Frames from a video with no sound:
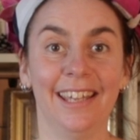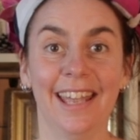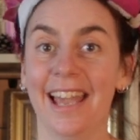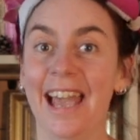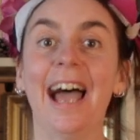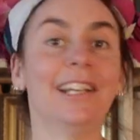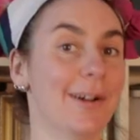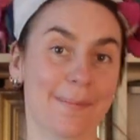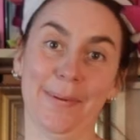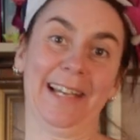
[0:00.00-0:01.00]
Yeah, and
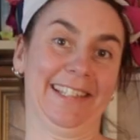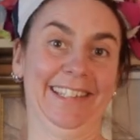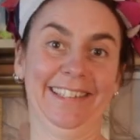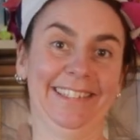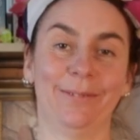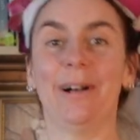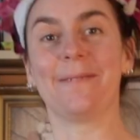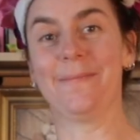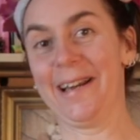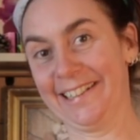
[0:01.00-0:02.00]
come back.
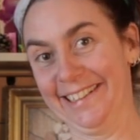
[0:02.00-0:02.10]
Welcome back.